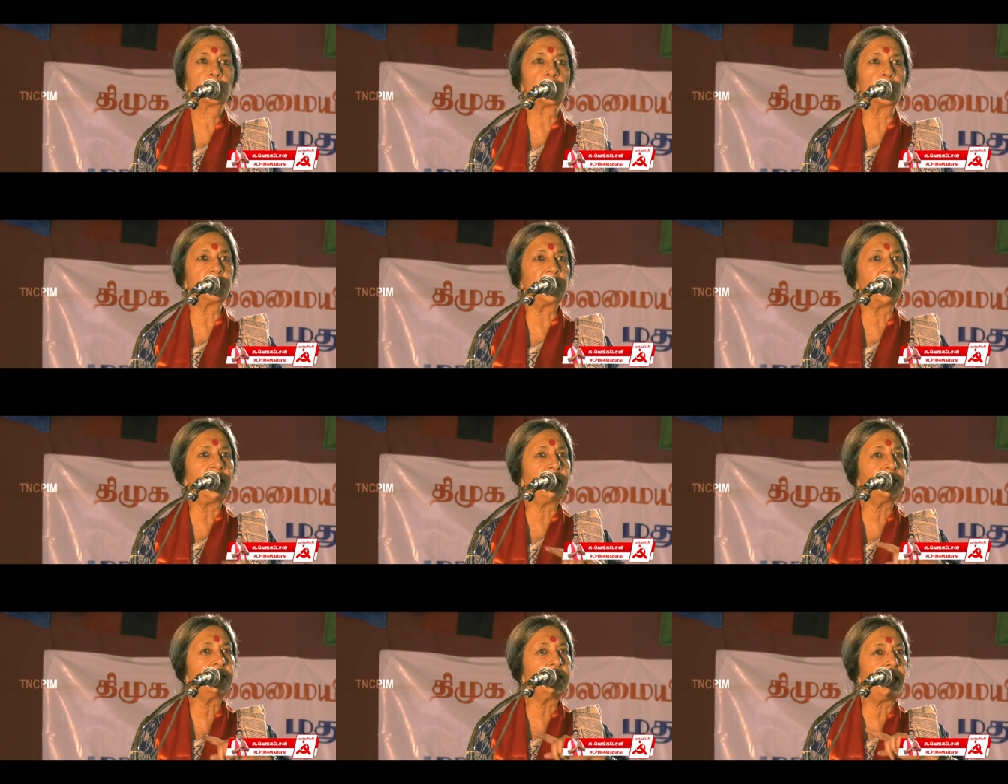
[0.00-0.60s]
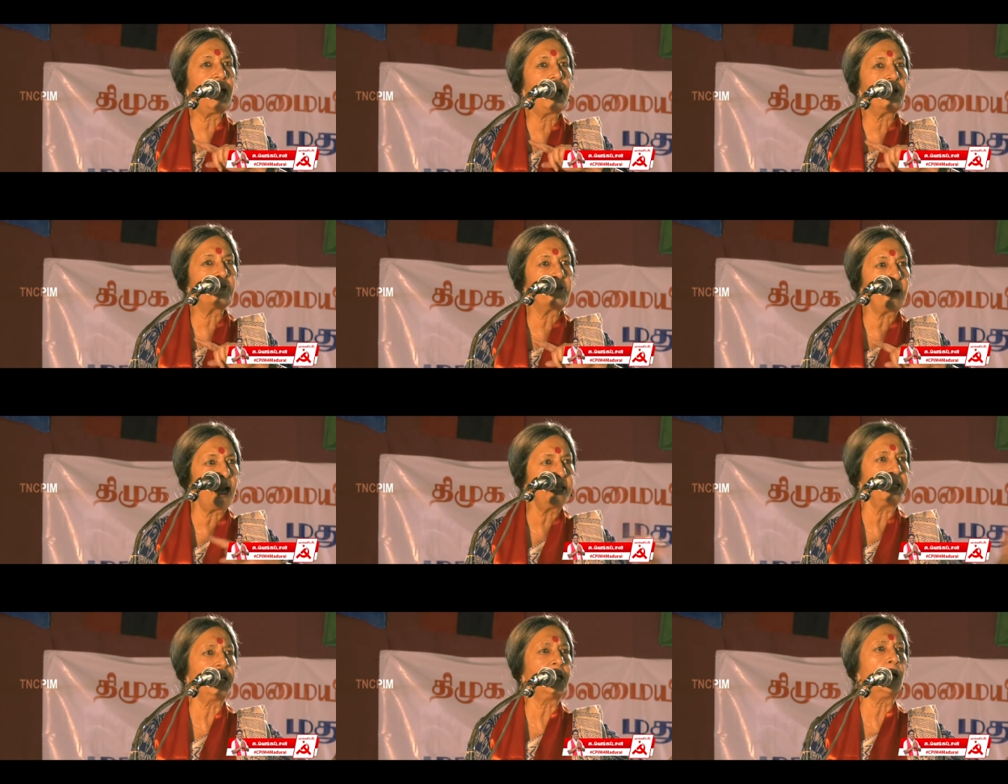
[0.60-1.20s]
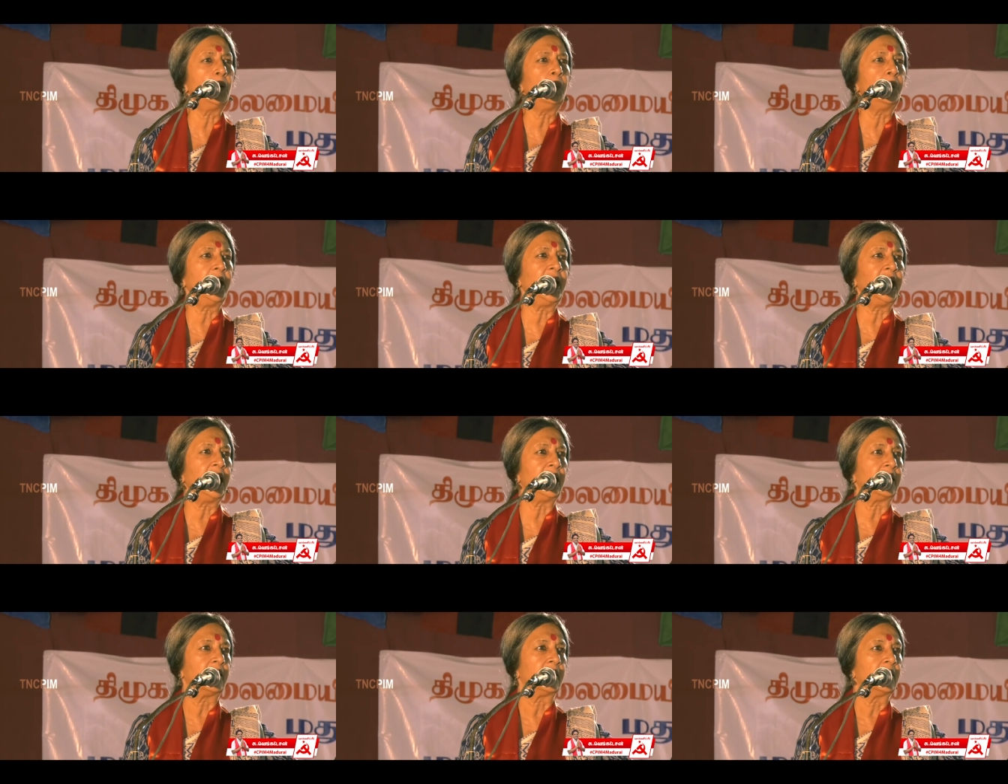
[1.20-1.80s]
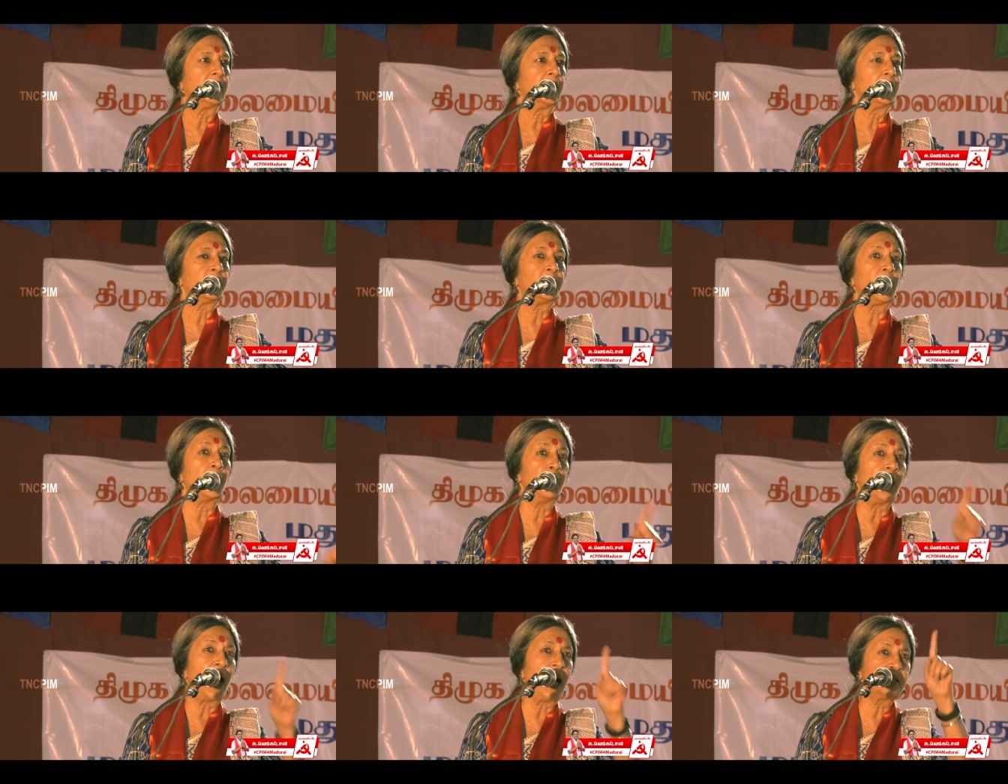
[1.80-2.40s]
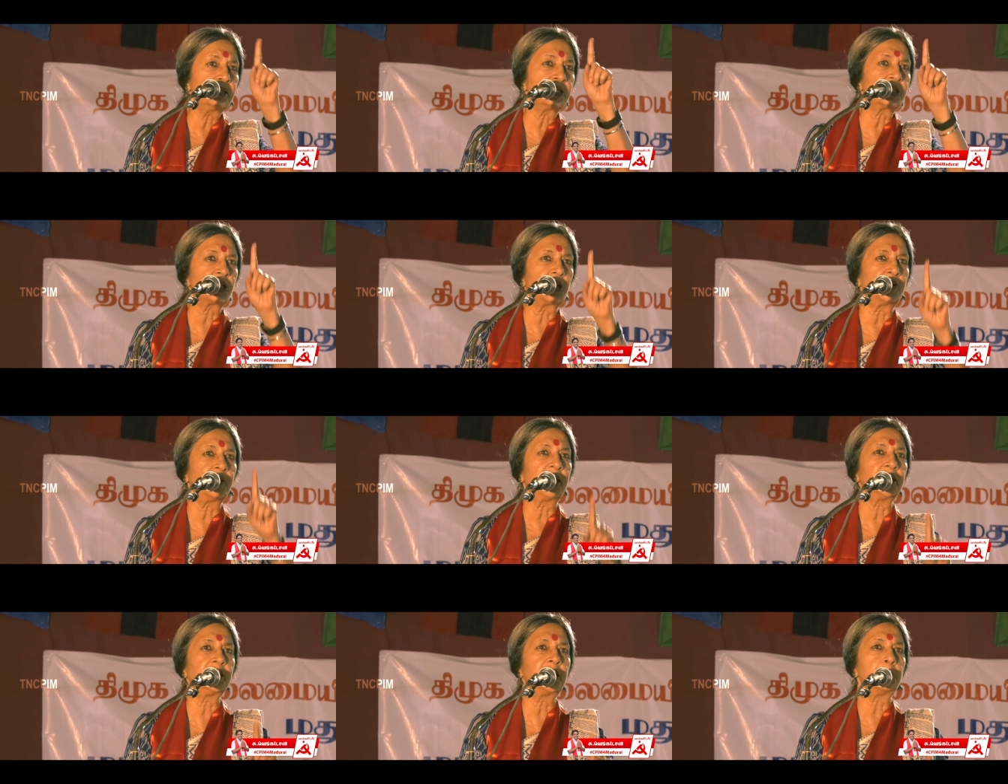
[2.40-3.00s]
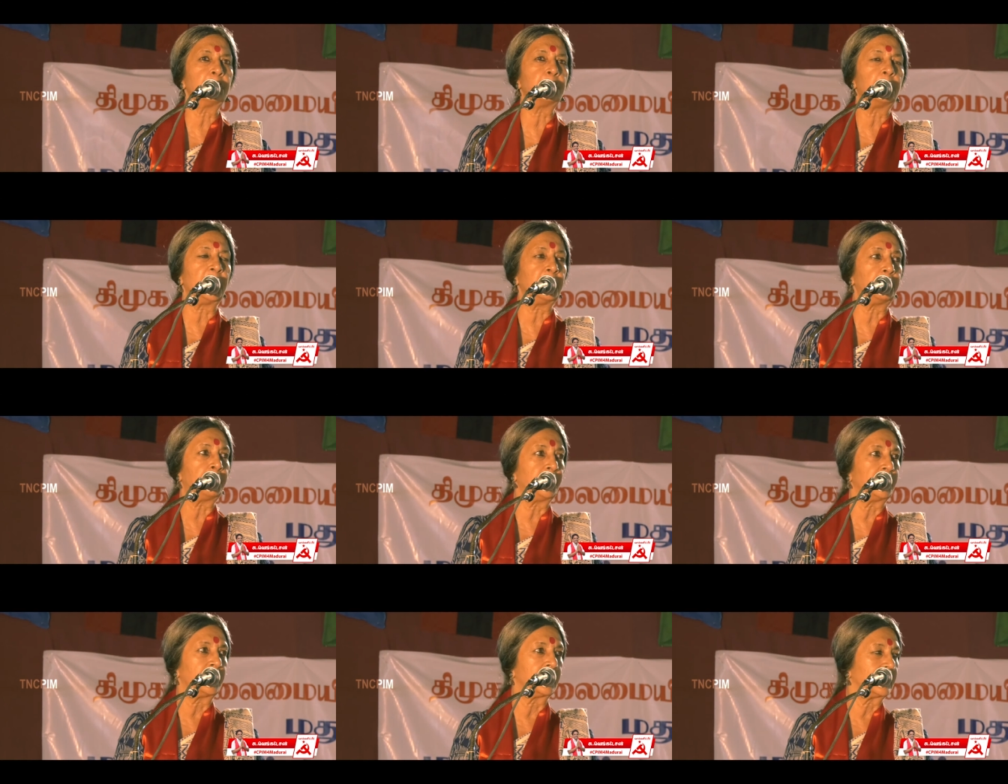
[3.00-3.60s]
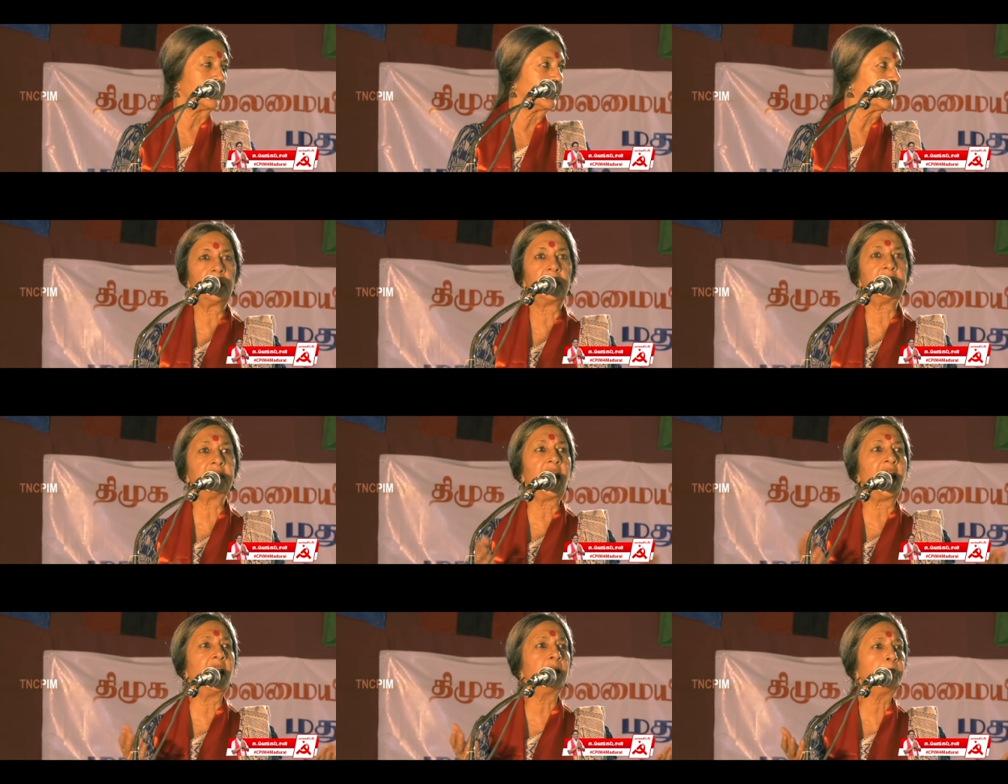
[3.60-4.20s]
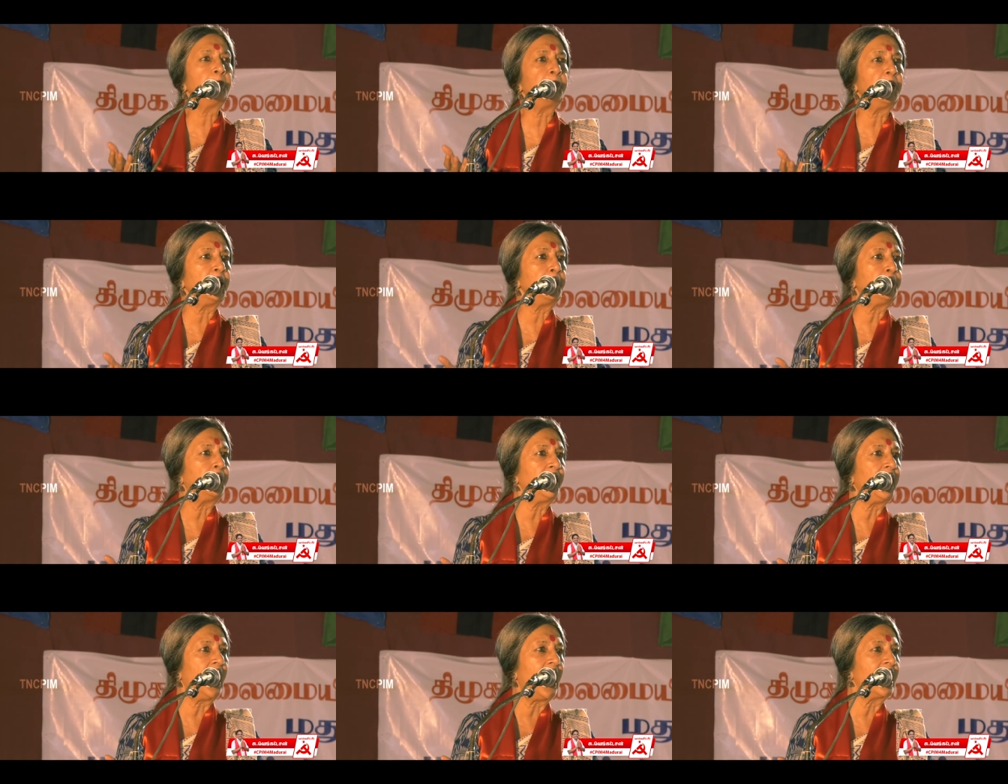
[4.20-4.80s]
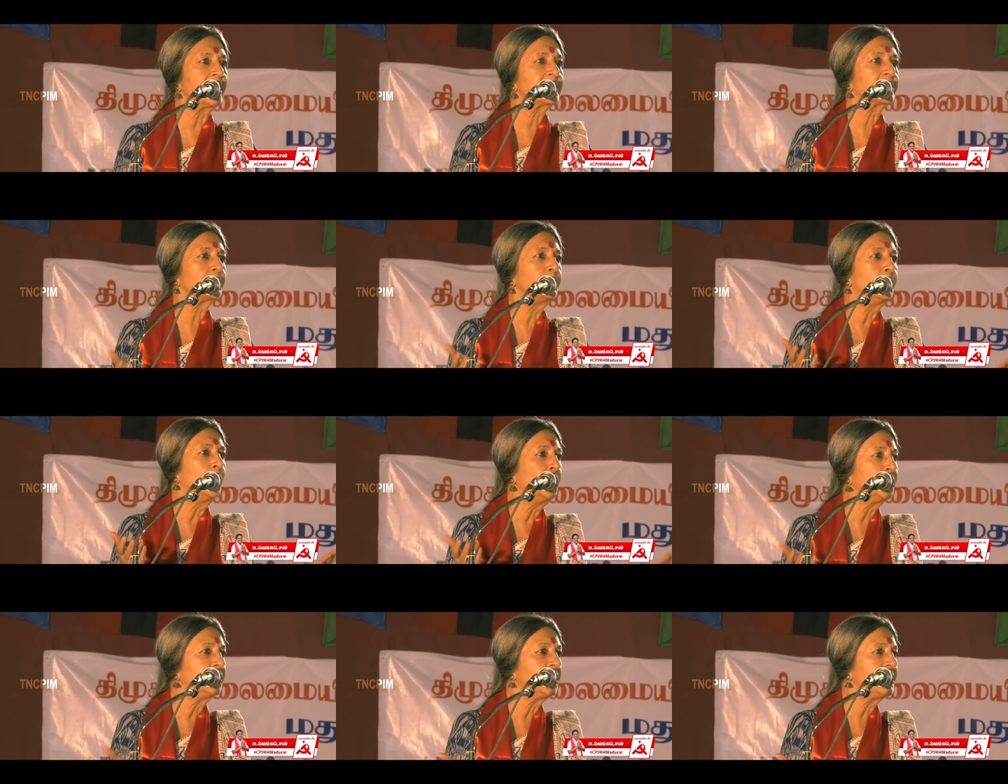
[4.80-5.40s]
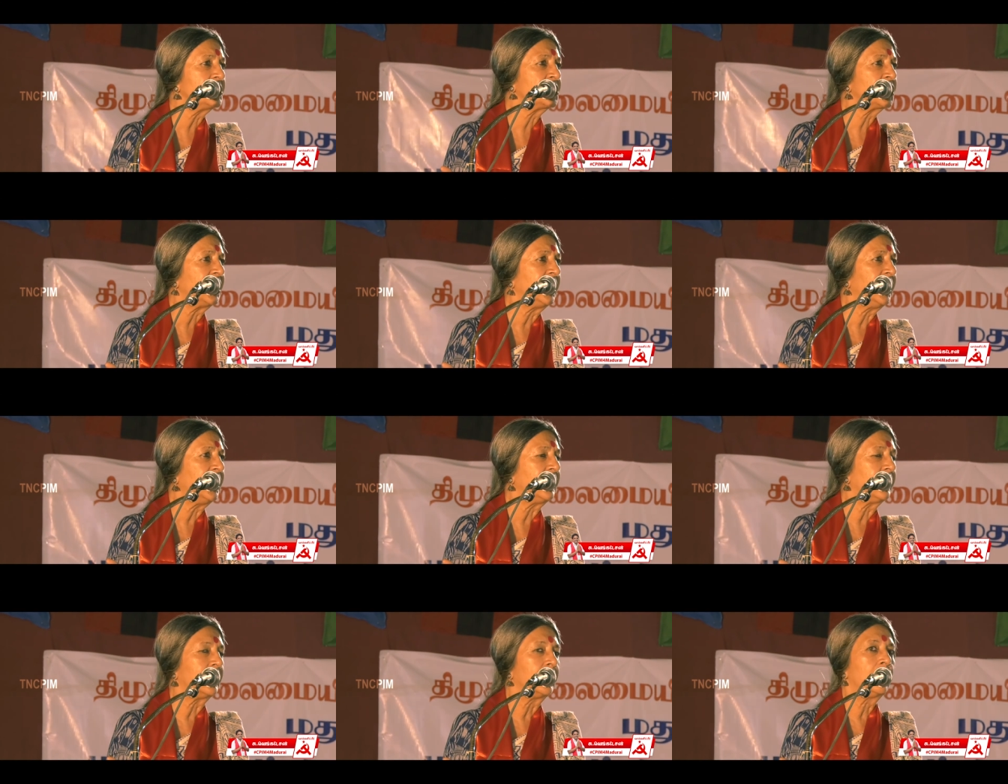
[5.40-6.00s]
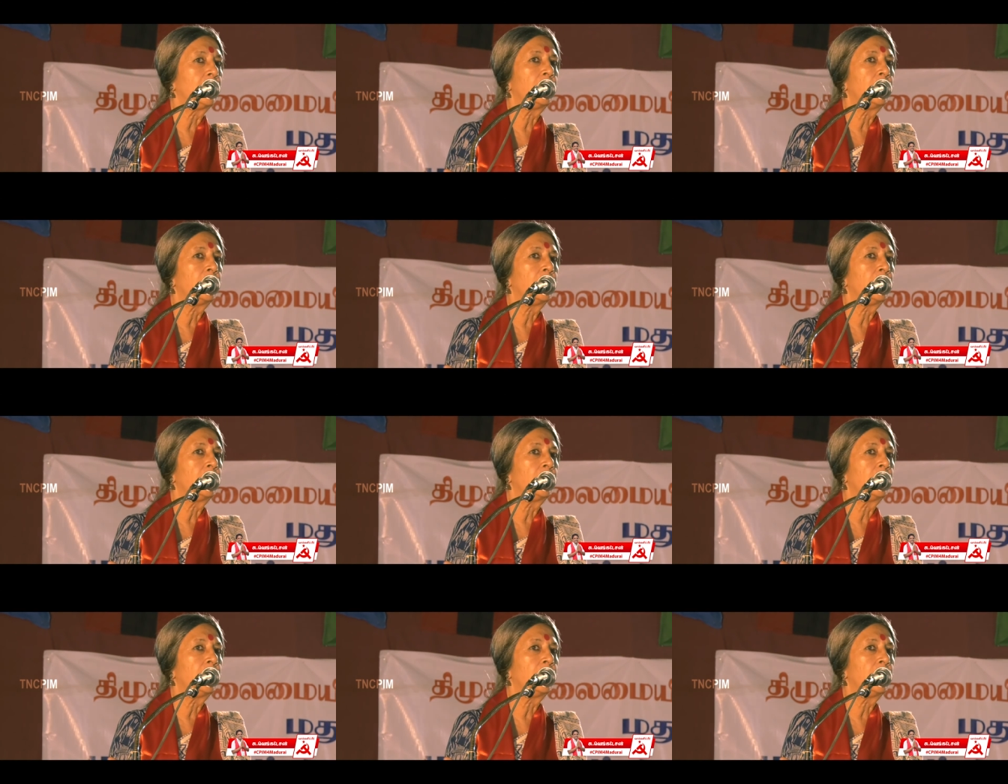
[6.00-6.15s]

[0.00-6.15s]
Today they are running away from answering the people. The young people ask, Modiji,